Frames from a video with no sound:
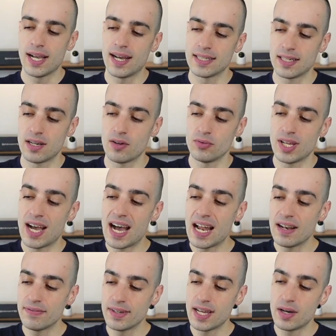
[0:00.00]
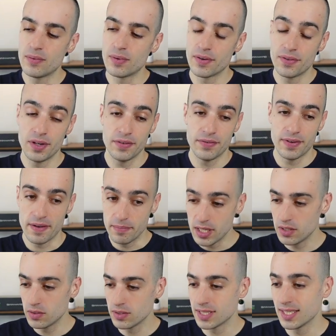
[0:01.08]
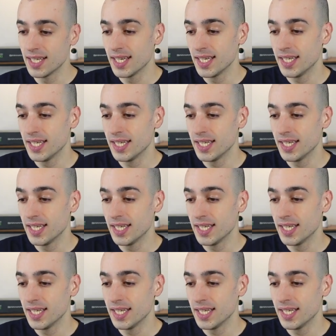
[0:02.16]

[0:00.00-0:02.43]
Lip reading: us around half an hour, 35 minutes.